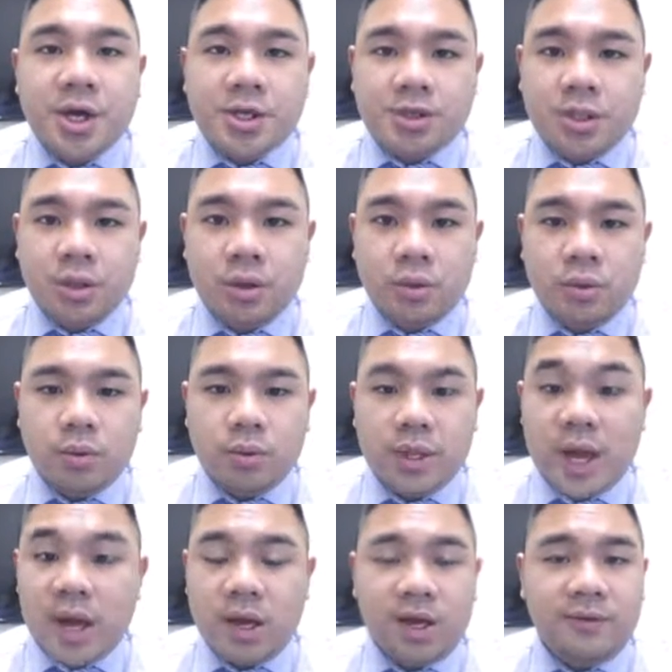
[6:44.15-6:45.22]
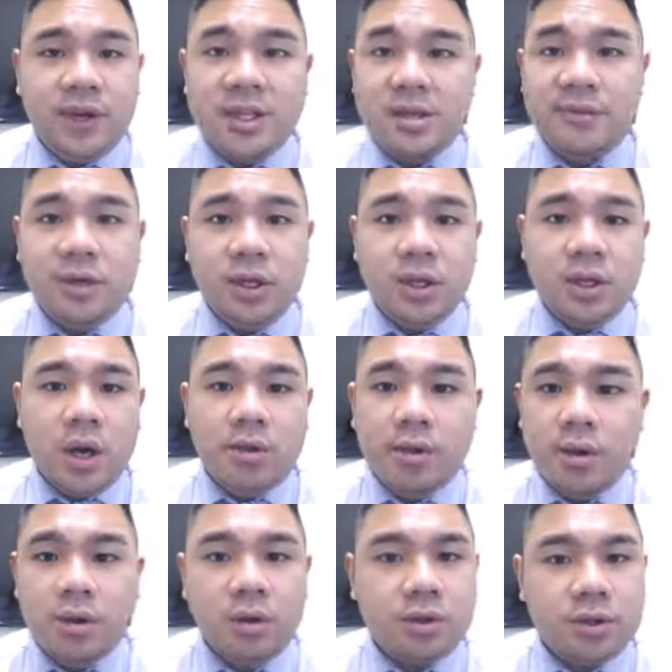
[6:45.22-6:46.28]
So yeah, if you guys have any
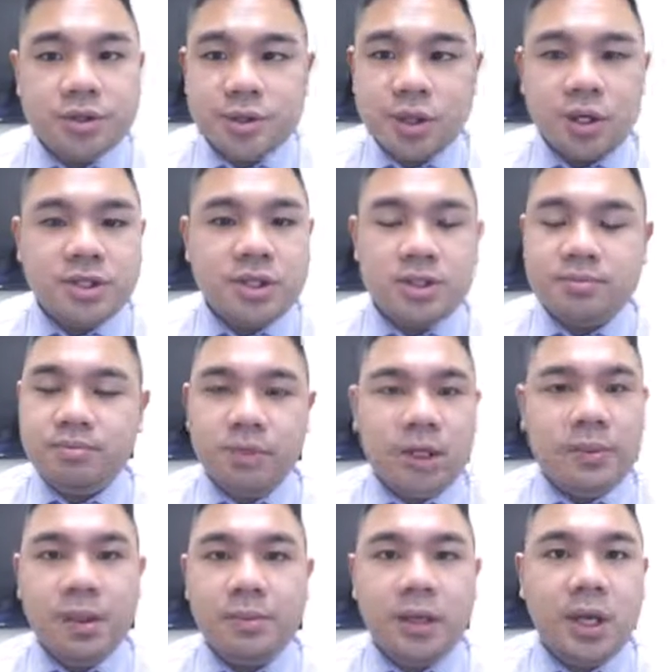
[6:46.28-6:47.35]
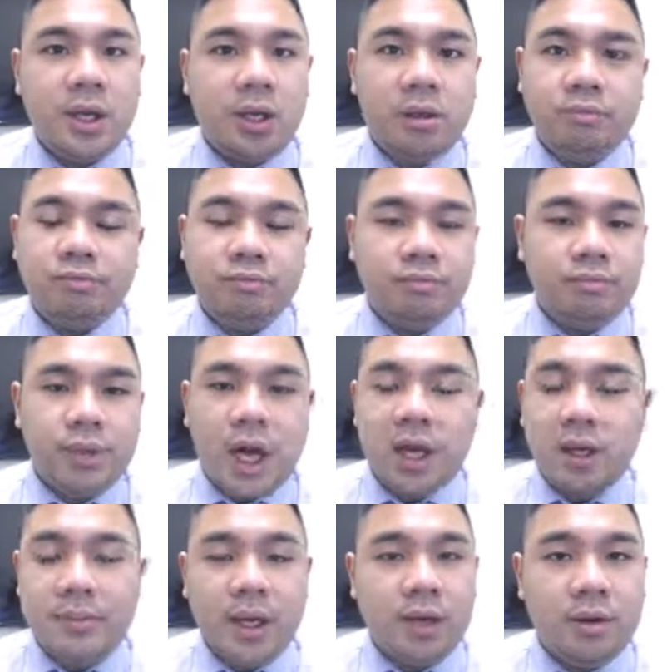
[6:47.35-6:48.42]
other concerns, just email me, and I
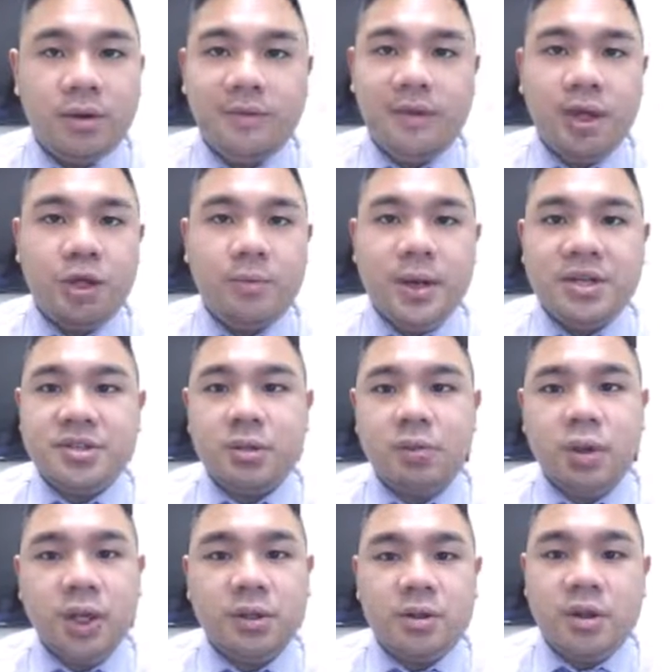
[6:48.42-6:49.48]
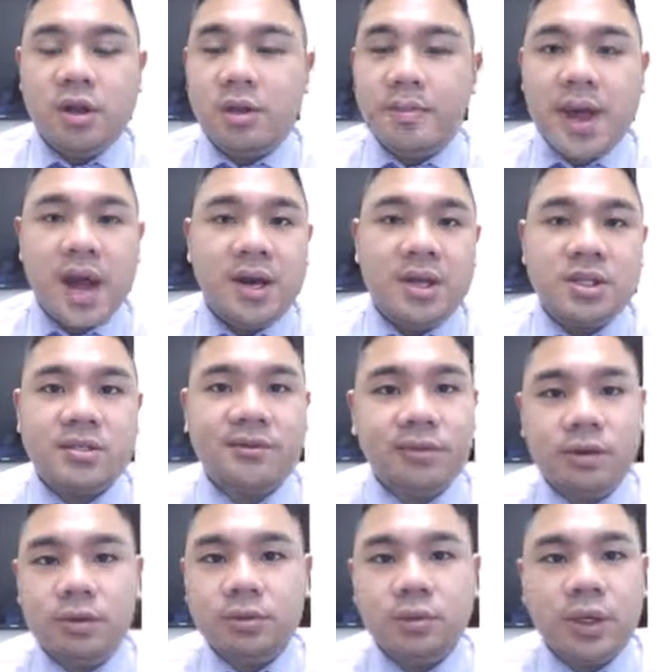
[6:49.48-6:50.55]
can make another video based on what the demand is
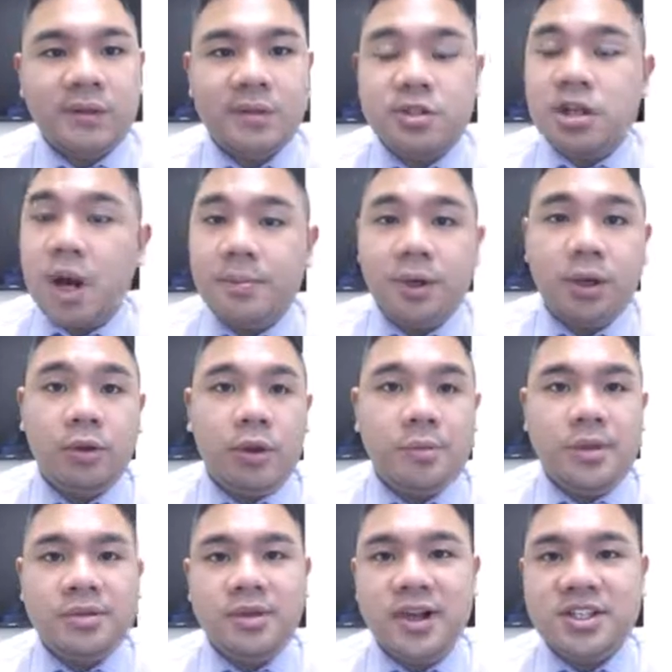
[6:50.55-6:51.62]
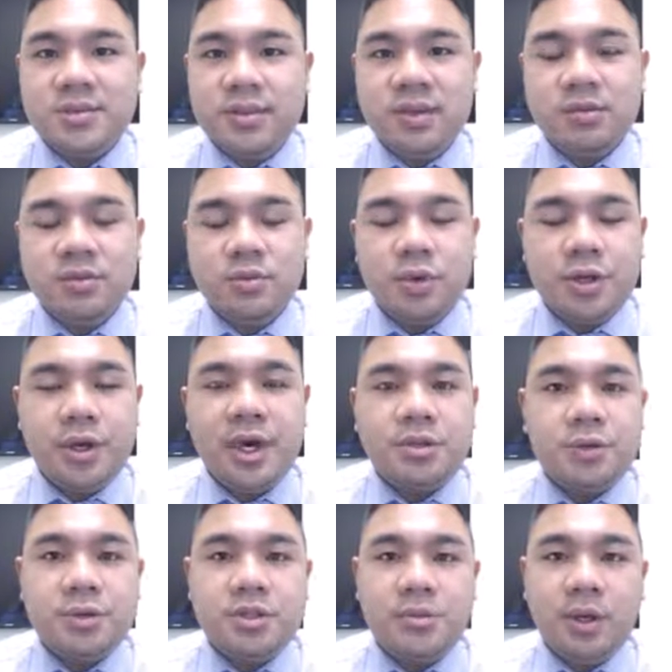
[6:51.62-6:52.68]
for whatever topic you want me to make, what you guys
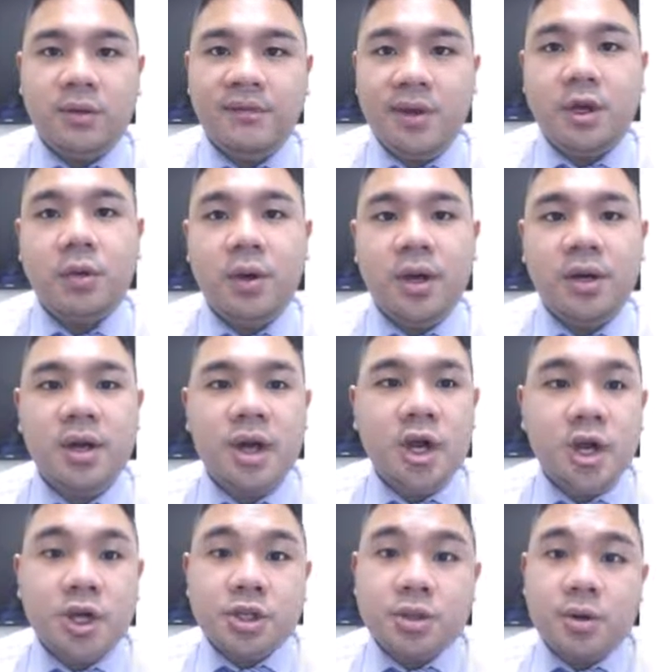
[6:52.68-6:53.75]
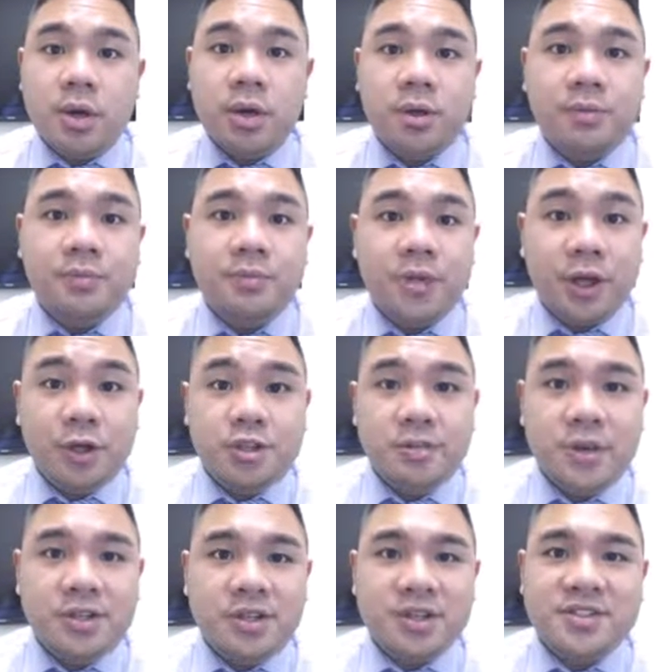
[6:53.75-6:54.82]
want me to make a video on. So thank you so
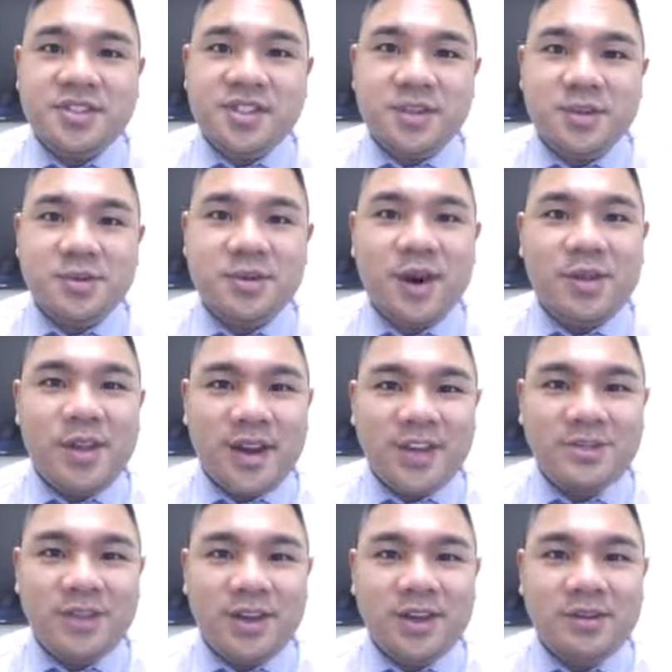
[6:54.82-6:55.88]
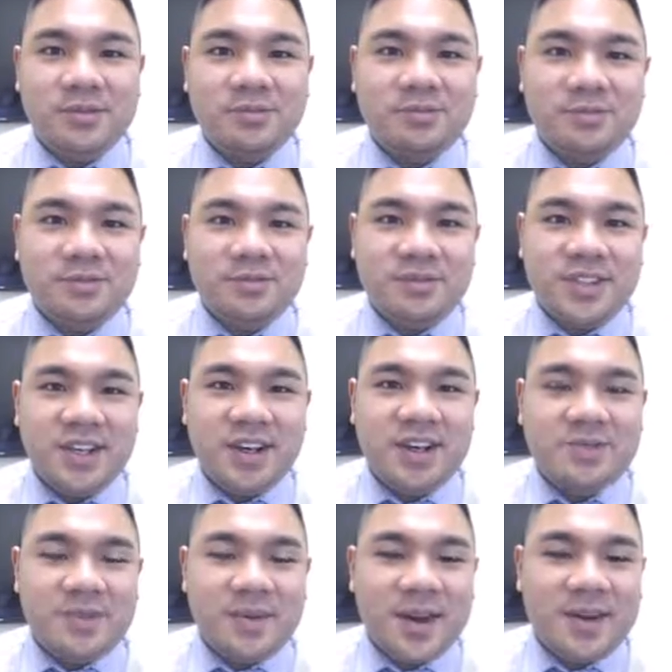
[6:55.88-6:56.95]
much. I'll see you on the next video. Take care.
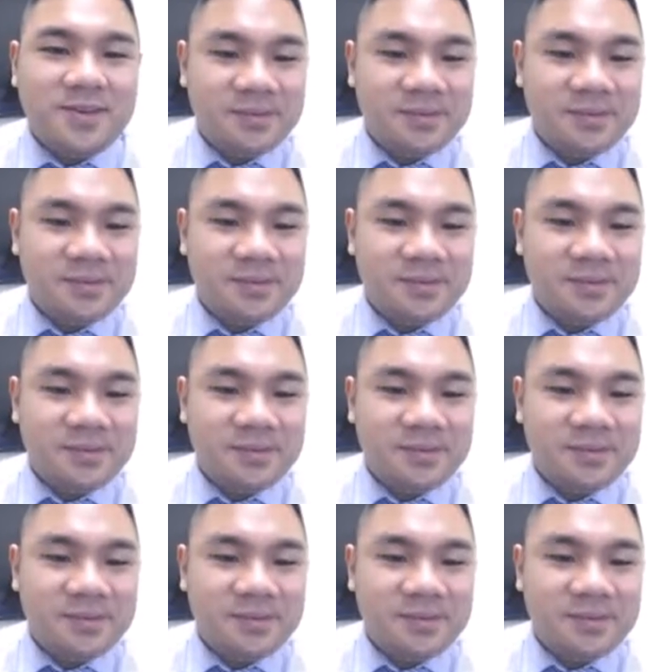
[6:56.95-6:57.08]
Bye bye.